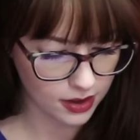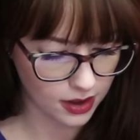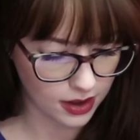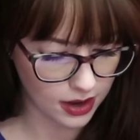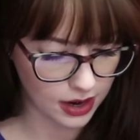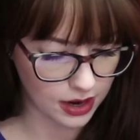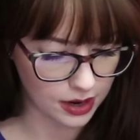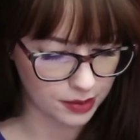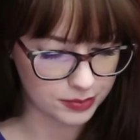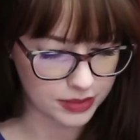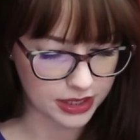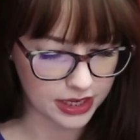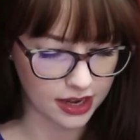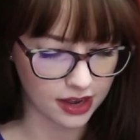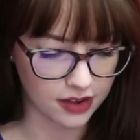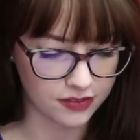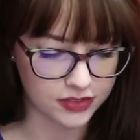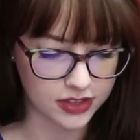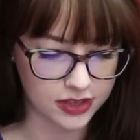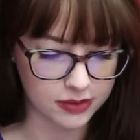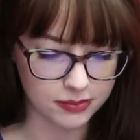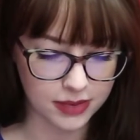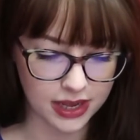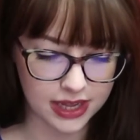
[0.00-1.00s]
They
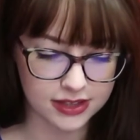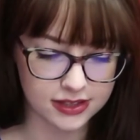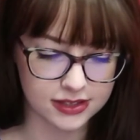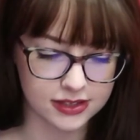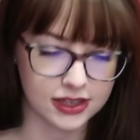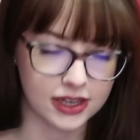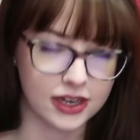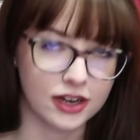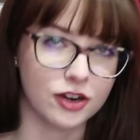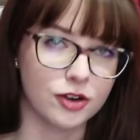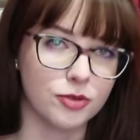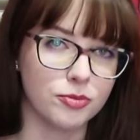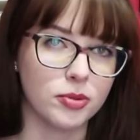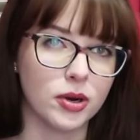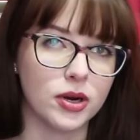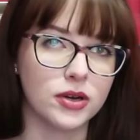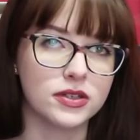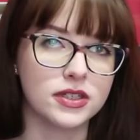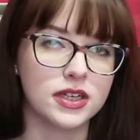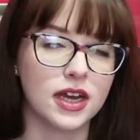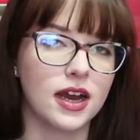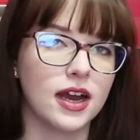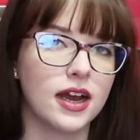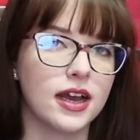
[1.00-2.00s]
have the men's layered bow
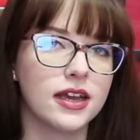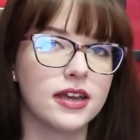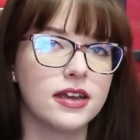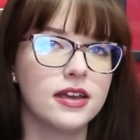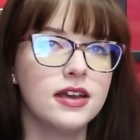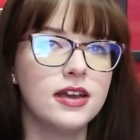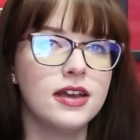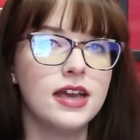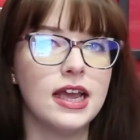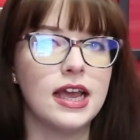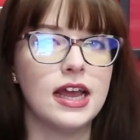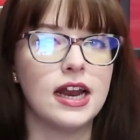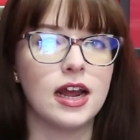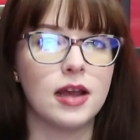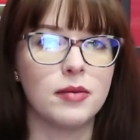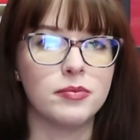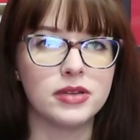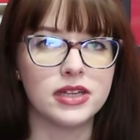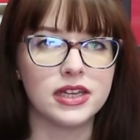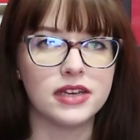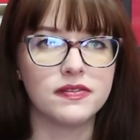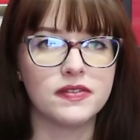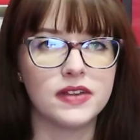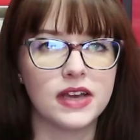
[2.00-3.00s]
tie, and I
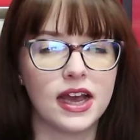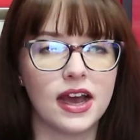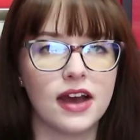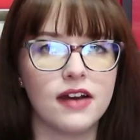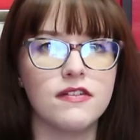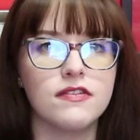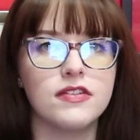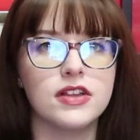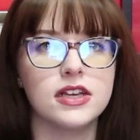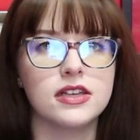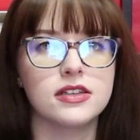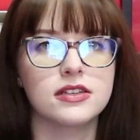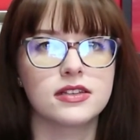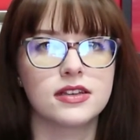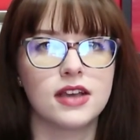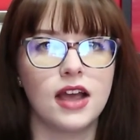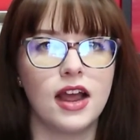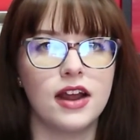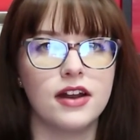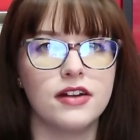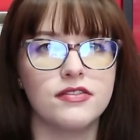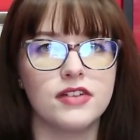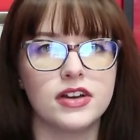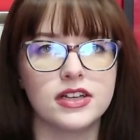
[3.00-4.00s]
believe they have this
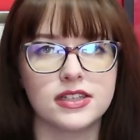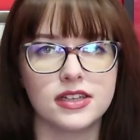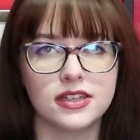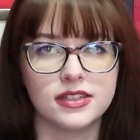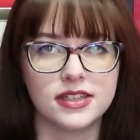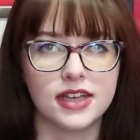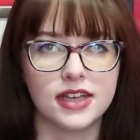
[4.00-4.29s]
kind of as a